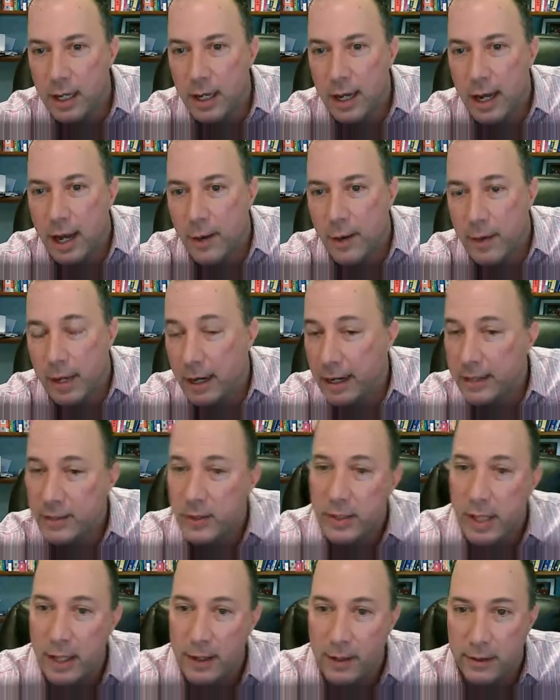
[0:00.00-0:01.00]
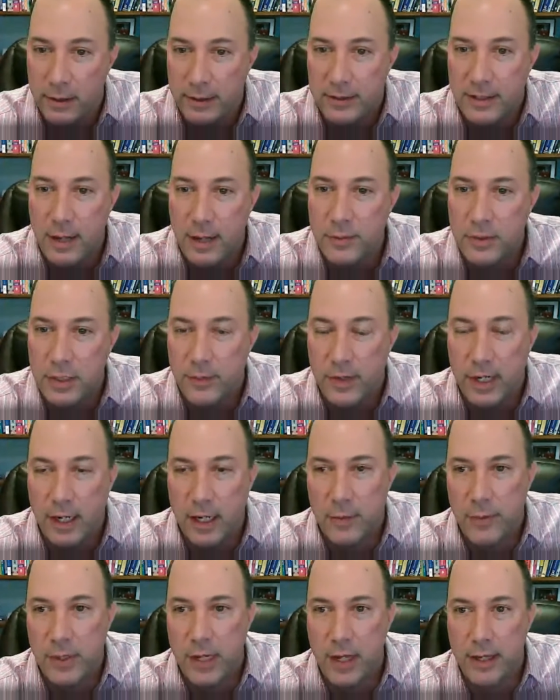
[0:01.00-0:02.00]
And I do that all the time, Steve. I got
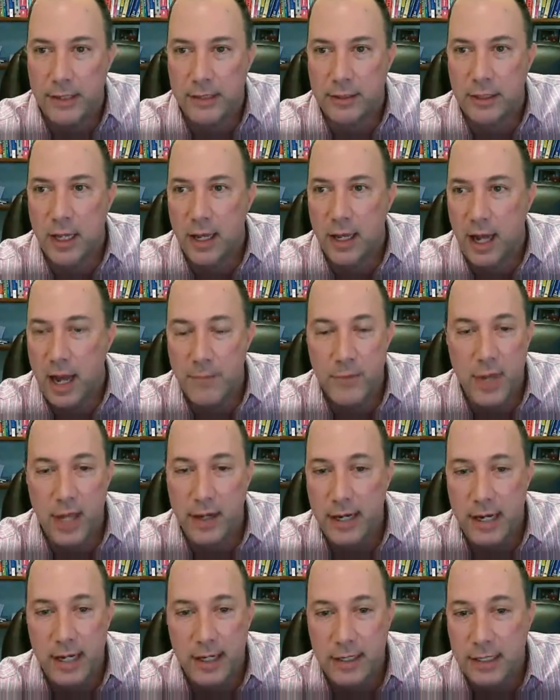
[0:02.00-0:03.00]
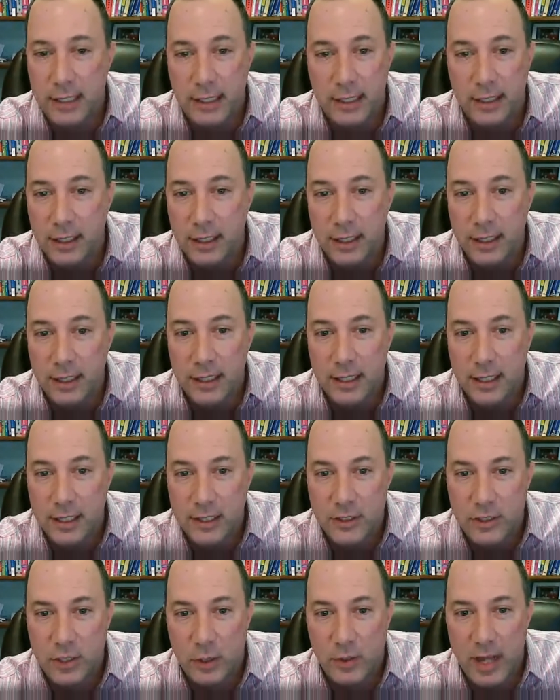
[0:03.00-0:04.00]
to be honest. I'm not handy.
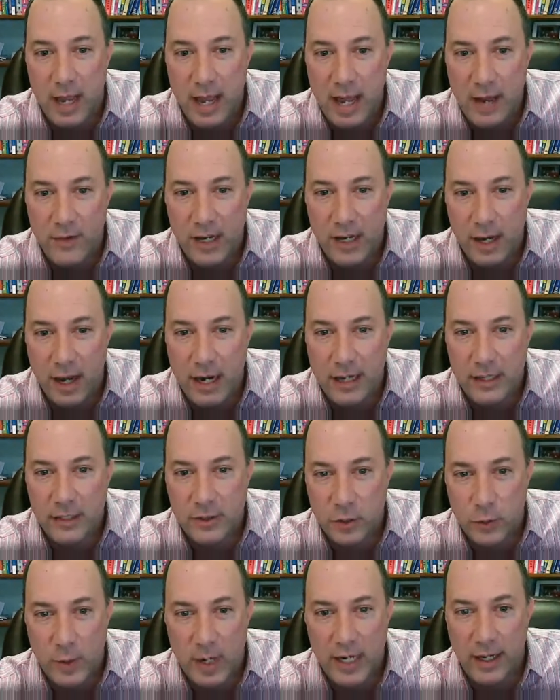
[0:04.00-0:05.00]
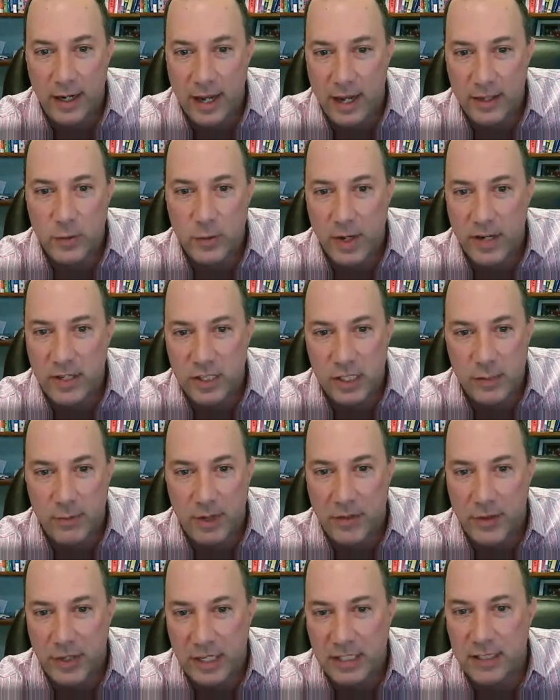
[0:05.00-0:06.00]
So to have AI so I can ask questions
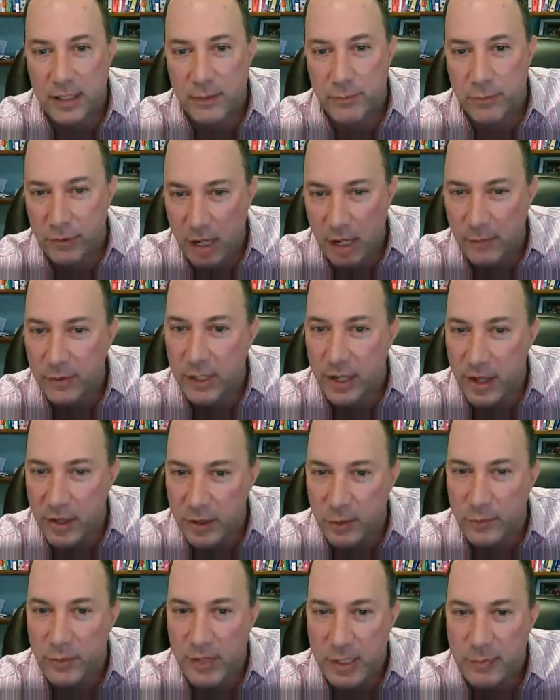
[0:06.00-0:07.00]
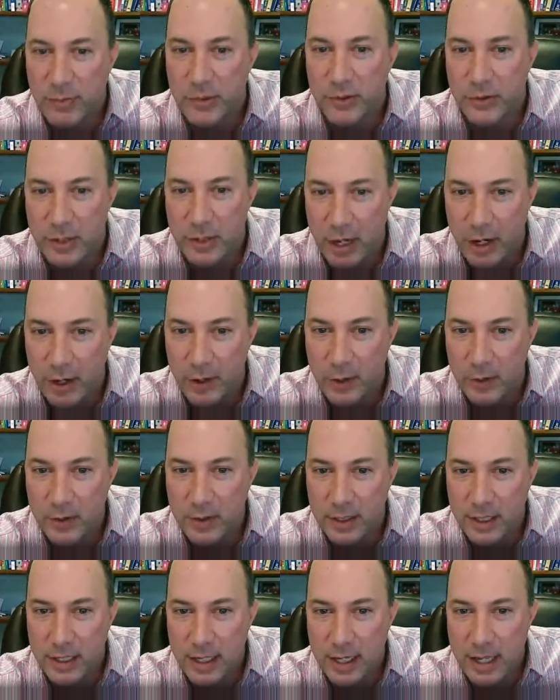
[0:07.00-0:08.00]
about things that probably other people know,
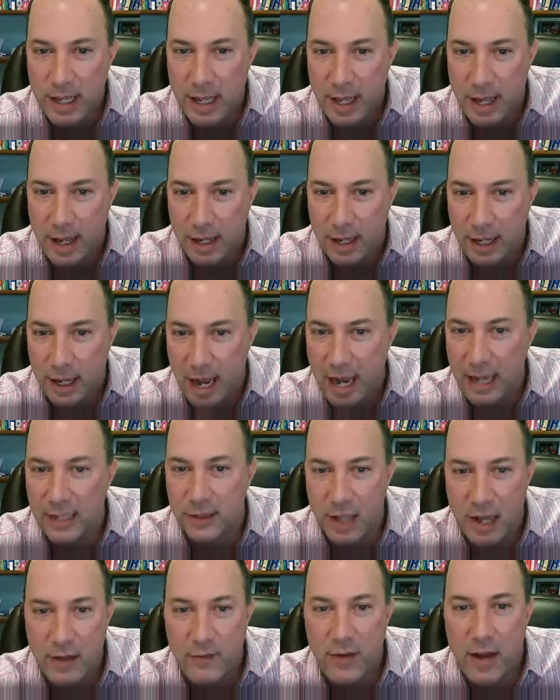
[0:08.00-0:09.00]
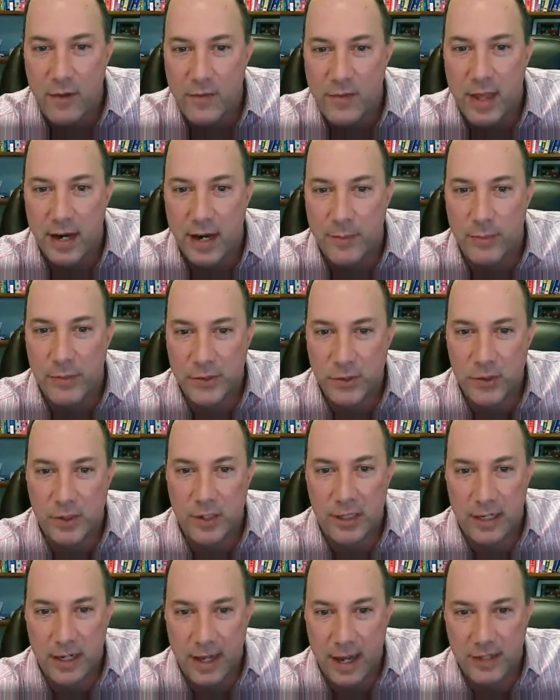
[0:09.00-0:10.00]
I love having that
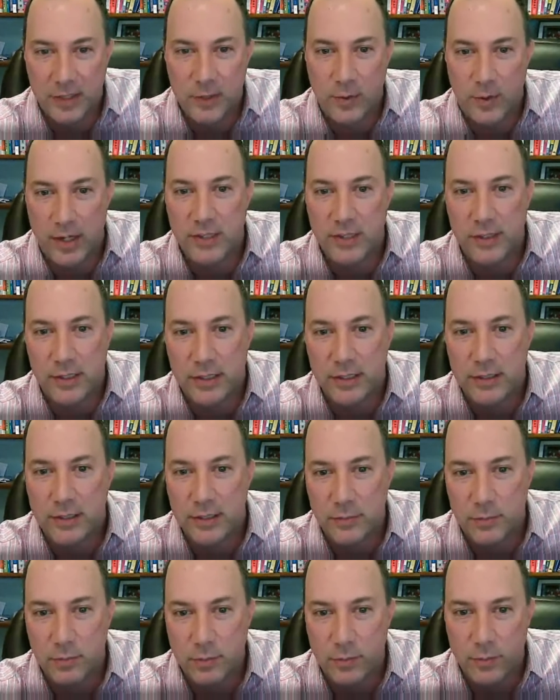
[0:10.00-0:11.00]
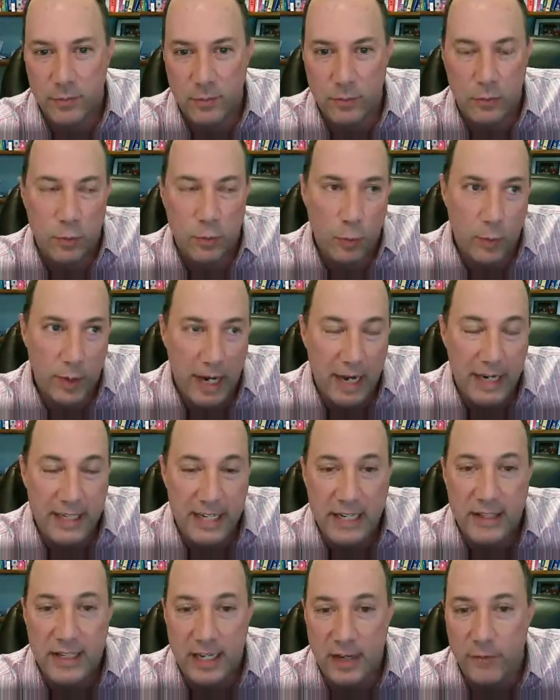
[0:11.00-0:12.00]
opportunity to ask questions when I
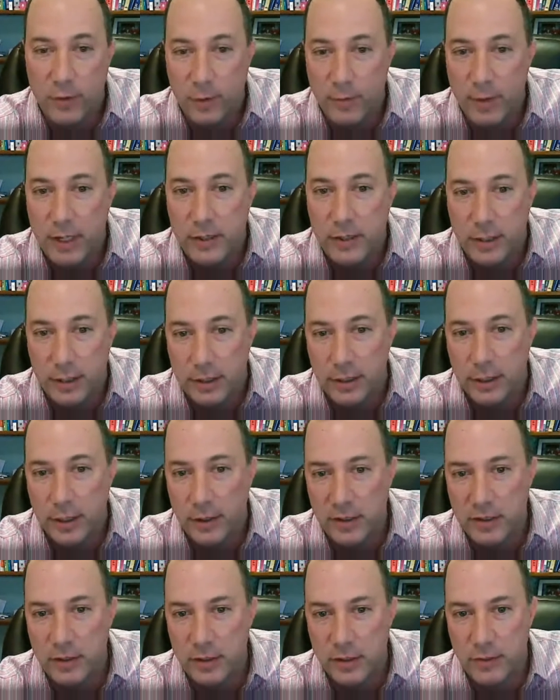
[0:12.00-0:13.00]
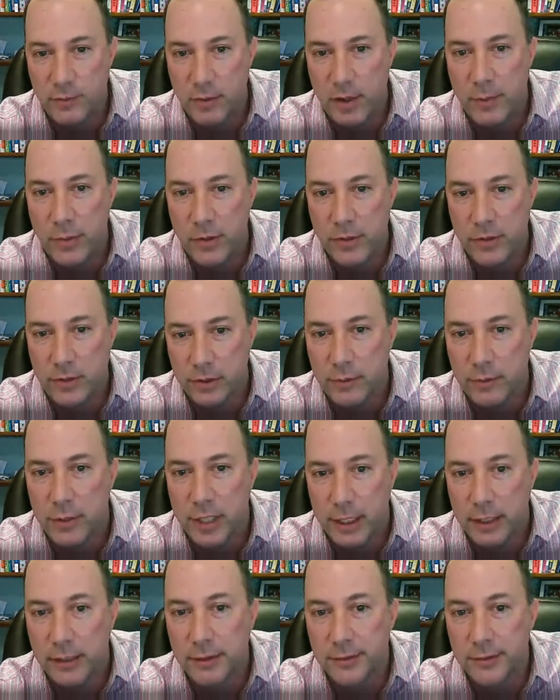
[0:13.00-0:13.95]
need the information. It's very personal to me.